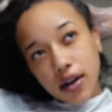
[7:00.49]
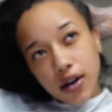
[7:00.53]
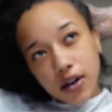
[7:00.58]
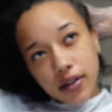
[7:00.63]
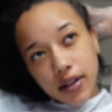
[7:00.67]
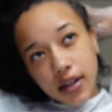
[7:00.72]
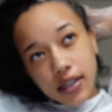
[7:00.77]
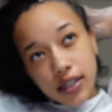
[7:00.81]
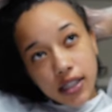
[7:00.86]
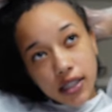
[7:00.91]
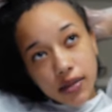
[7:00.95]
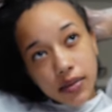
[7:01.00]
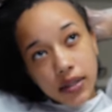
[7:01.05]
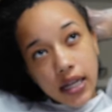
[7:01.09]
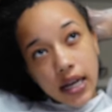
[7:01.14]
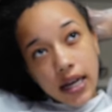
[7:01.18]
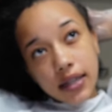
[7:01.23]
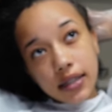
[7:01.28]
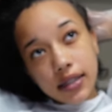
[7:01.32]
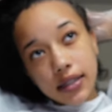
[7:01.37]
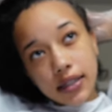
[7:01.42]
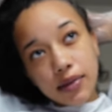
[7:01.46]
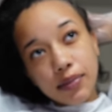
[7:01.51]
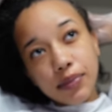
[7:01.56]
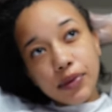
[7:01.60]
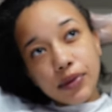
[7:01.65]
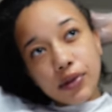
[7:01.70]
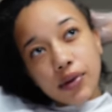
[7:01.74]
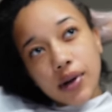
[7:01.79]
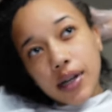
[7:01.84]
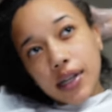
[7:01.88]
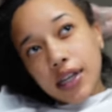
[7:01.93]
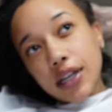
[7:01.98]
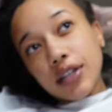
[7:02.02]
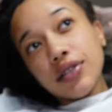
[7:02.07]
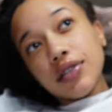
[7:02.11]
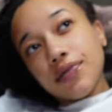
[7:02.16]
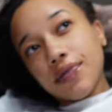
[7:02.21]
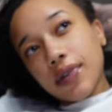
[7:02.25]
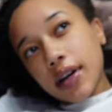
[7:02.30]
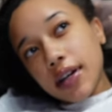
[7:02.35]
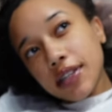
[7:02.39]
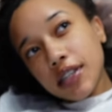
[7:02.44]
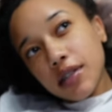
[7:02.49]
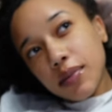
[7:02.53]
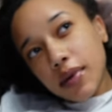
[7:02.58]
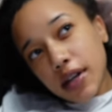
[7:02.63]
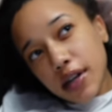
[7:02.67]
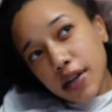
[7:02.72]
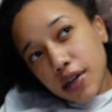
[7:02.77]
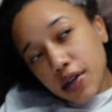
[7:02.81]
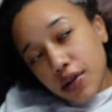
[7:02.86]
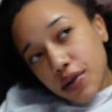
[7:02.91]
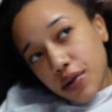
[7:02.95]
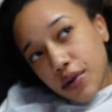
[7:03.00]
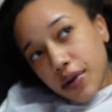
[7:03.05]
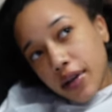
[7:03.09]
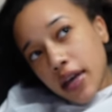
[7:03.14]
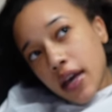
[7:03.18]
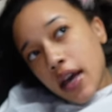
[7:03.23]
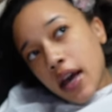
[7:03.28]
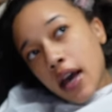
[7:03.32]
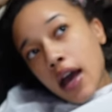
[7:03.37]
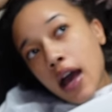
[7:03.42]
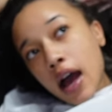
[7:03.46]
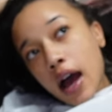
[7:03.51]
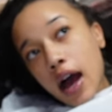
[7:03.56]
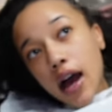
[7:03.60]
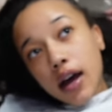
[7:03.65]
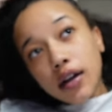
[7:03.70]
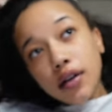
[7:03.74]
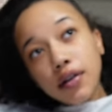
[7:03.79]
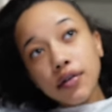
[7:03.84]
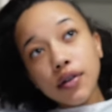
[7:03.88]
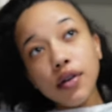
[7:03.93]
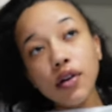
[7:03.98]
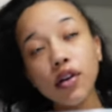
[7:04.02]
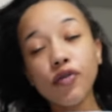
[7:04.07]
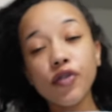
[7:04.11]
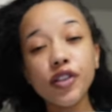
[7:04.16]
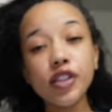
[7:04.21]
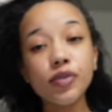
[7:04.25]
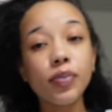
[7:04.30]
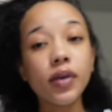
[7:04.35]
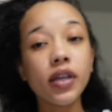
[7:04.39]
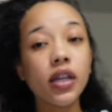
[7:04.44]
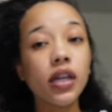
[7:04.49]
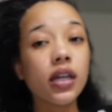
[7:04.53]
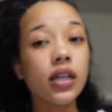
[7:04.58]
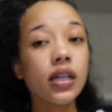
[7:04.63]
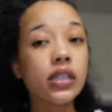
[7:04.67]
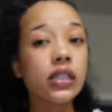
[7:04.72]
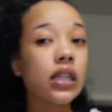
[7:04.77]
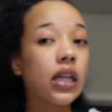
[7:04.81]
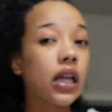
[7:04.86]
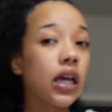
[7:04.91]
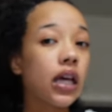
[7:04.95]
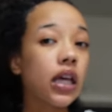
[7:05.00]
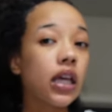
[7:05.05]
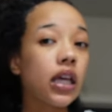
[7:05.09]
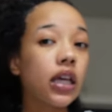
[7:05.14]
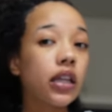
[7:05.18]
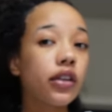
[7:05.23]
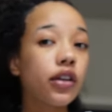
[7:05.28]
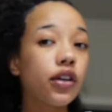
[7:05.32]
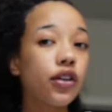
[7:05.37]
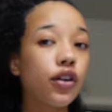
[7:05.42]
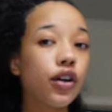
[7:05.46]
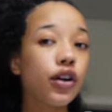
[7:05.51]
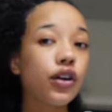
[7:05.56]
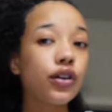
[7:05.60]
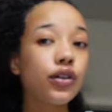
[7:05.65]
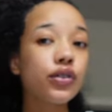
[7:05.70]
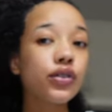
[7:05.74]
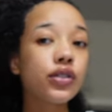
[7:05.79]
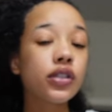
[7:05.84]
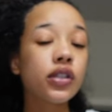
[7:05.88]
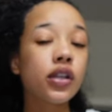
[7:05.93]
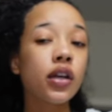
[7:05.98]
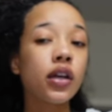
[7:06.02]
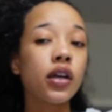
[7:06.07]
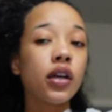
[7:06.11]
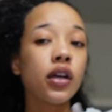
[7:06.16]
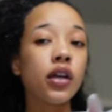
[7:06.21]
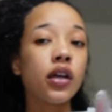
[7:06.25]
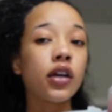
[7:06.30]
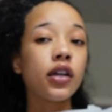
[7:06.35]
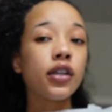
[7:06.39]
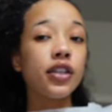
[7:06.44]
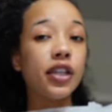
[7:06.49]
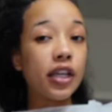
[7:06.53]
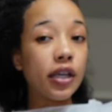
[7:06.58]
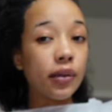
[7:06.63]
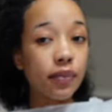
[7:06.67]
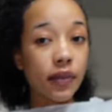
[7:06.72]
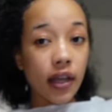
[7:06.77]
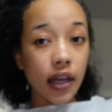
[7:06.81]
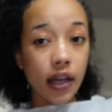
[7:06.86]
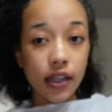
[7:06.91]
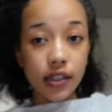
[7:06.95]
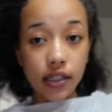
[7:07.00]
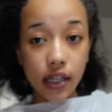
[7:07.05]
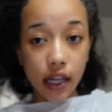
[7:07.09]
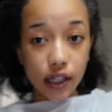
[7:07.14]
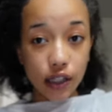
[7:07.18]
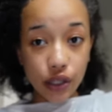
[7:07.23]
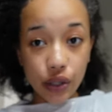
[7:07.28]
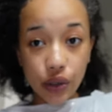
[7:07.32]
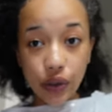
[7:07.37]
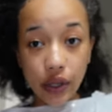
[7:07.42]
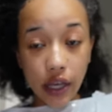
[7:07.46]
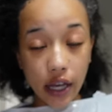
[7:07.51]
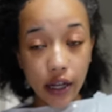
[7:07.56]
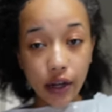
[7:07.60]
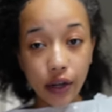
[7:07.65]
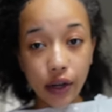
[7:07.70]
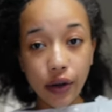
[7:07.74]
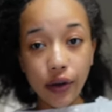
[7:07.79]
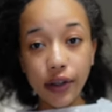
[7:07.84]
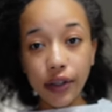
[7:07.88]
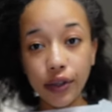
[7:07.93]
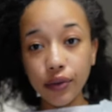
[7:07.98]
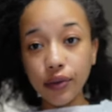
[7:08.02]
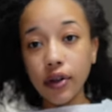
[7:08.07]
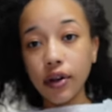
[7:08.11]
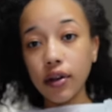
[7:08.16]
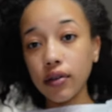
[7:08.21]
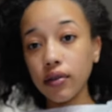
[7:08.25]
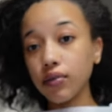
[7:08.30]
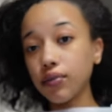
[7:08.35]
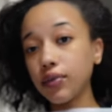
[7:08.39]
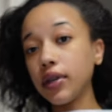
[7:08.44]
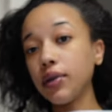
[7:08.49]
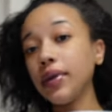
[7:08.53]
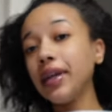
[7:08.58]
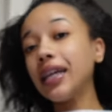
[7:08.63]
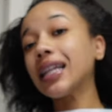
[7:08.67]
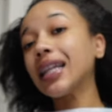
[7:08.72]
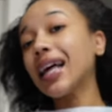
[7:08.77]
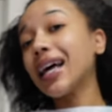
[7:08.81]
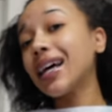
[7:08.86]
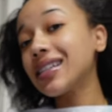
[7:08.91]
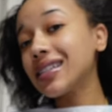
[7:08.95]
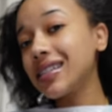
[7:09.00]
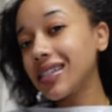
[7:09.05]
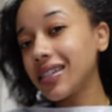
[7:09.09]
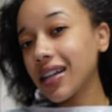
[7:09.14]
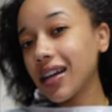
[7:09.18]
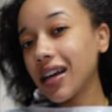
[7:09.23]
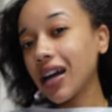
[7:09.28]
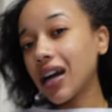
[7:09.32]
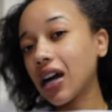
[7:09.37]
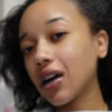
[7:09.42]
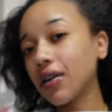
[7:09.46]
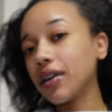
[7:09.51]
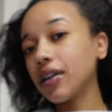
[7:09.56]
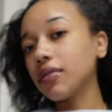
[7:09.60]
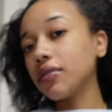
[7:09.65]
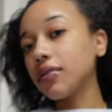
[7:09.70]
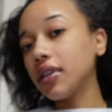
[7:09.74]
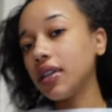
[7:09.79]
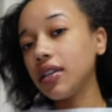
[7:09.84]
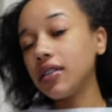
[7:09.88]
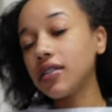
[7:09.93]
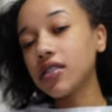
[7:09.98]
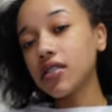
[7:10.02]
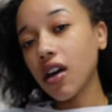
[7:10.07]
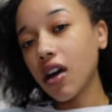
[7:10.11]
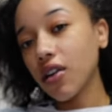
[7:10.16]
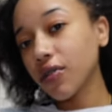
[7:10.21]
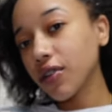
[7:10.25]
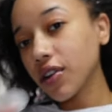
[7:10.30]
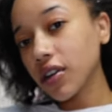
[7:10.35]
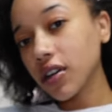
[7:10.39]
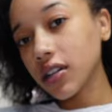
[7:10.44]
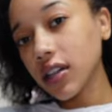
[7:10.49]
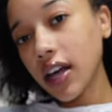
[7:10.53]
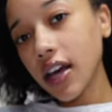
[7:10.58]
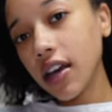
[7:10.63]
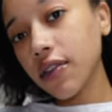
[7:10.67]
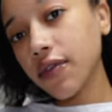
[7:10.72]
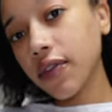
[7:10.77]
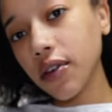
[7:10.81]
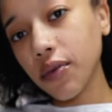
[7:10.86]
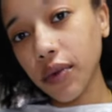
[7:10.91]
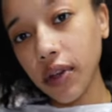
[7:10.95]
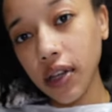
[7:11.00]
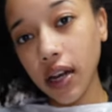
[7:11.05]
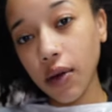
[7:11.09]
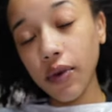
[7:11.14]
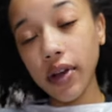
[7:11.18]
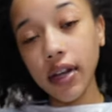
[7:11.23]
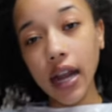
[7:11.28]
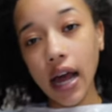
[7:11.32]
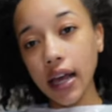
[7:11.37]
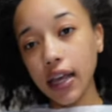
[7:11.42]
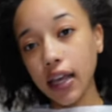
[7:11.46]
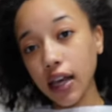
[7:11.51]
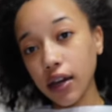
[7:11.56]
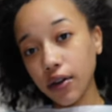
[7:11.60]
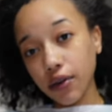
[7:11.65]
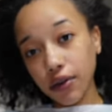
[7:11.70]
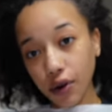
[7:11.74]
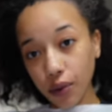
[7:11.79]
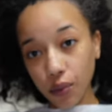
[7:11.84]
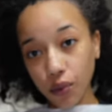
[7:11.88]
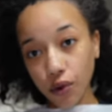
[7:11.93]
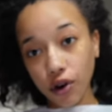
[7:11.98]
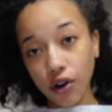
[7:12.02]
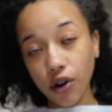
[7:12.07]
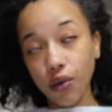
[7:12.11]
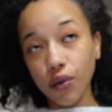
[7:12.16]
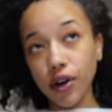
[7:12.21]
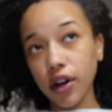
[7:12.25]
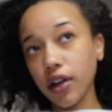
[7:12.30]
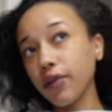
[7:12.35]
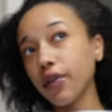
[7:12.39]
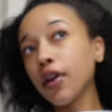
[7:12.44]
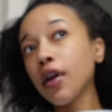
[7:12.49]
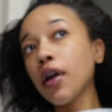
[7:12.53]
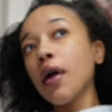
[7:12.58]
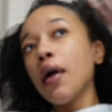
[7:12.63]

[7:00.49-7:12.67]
oh, that seems kind of simple. Why can't you find somebody to do it? I don't know if it's because like the girls deem that is like too ghetto, and you know, we be classy now and we soft girl life and we, we not ghetto no more or whatever.